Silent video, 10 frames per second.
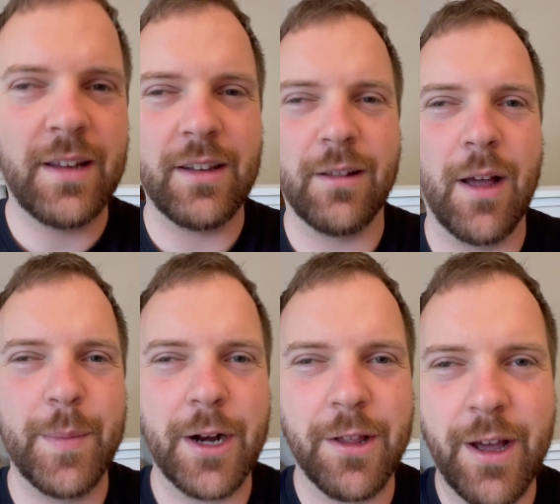taste a lot
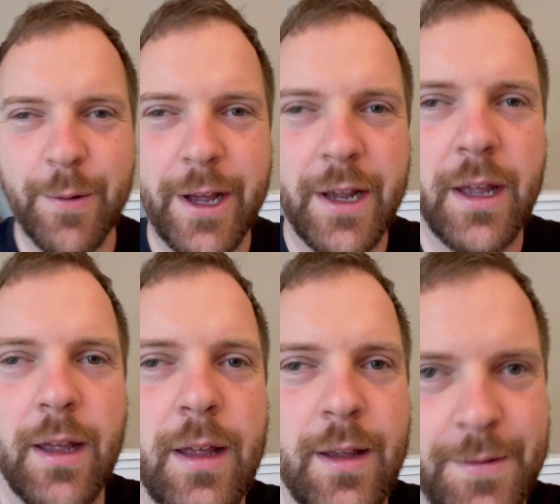better that way.
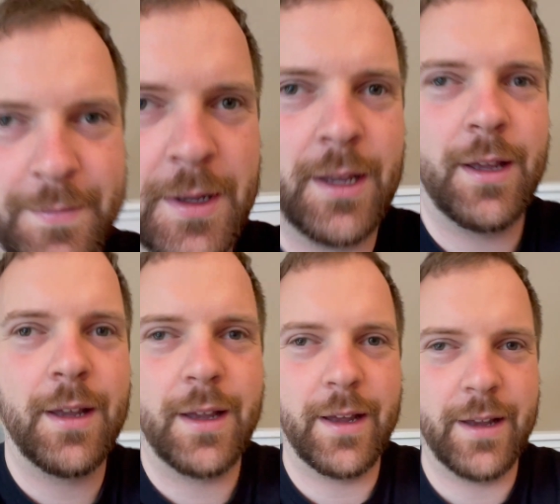
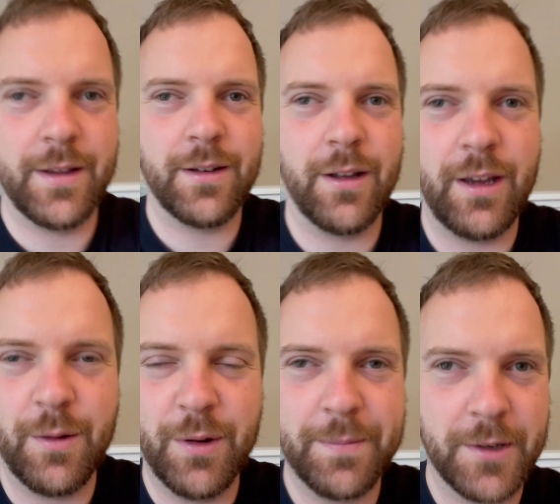And so I'll
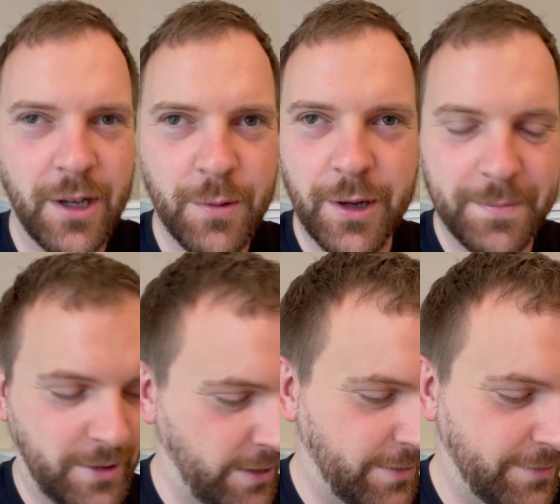eat one, cook one,
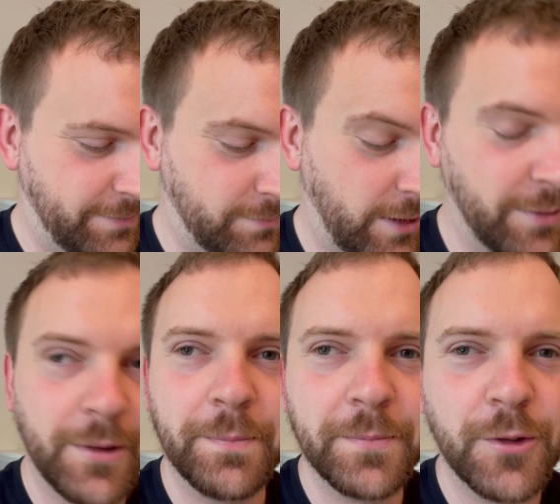and yeah,
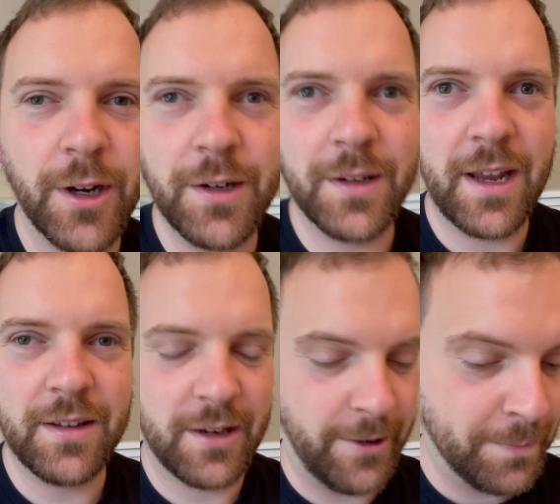we'll try and do a
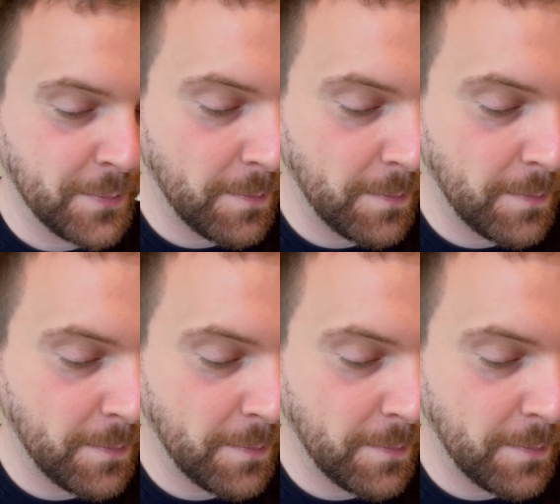test here.